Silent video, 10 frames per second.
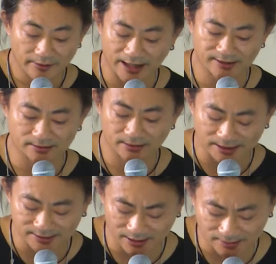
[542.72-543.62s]
That's,
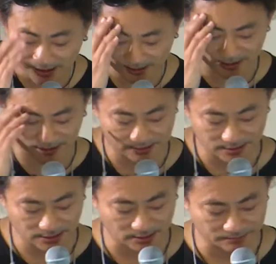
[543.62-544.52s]
that's, that is
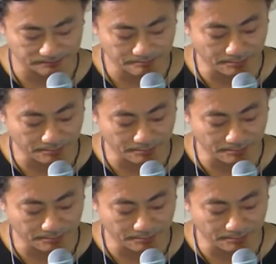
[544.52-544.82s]
uh,